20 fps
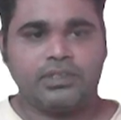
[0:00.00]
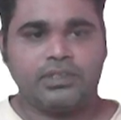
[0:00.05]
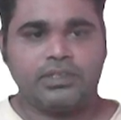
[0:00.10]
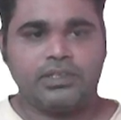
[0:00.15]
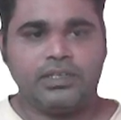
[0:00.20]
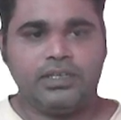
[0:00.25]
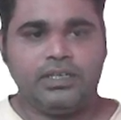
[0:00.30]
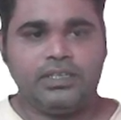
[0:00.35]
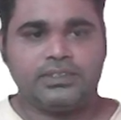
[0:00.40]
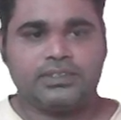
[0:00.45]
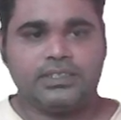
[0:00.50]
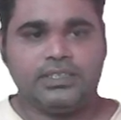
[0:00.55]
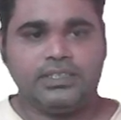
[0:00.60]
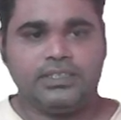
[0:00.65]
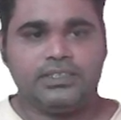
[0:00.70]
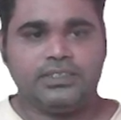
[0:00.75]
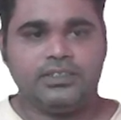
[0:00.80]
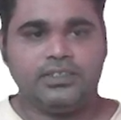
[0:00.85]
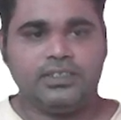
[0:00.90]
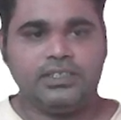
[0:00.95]
let's say
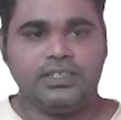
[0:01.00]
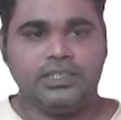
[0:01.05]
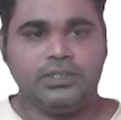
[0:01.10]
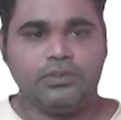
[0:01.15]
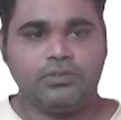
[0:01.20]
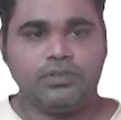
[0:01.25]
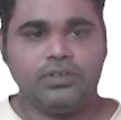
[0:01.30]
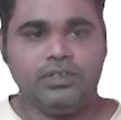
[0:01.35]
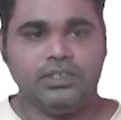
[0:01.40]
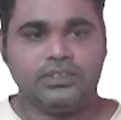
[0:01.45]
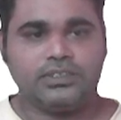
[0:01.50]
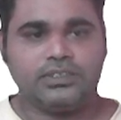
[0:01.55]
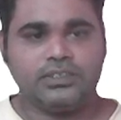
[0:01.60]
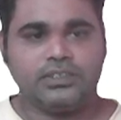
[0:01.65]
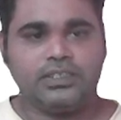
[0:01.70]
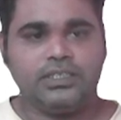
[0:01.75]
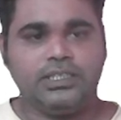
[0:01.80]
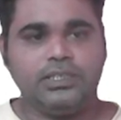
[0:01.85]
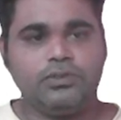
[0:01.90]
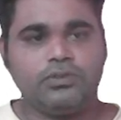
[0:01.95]
it is the nucleus. In the
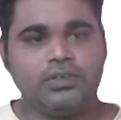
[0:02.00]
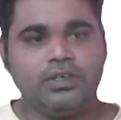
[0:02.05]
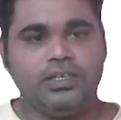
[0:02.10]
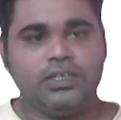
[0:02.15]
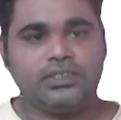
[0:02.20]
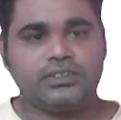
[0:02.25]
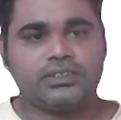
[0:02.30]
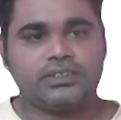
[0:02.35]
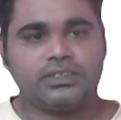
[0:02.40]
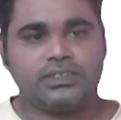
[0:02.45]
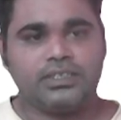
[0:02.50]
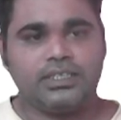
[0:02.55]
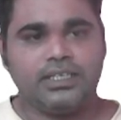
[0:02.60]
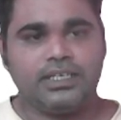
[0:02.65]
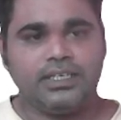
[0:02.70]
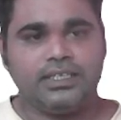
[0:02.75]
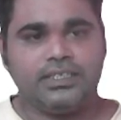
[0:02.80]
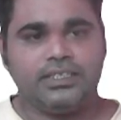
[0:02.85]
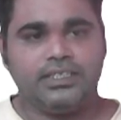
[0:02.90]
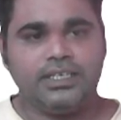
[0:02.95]
nucleus,
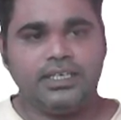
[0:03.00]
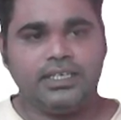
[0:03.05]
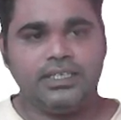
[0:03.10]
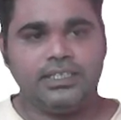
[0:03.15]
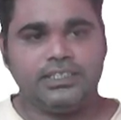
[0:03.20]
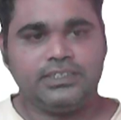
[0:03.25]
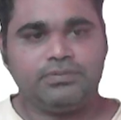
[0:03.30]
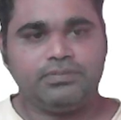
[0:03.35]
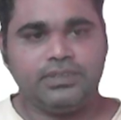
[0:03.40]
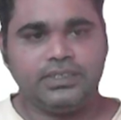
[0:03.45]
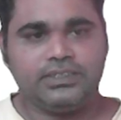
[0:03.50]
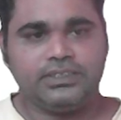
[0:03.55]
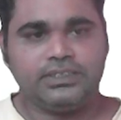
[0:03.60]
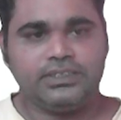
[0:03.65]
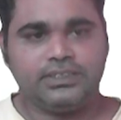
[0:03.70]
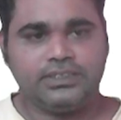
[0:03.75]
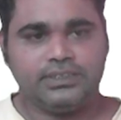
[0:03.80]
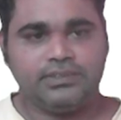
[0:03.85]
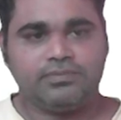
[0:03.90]
a DNA is present.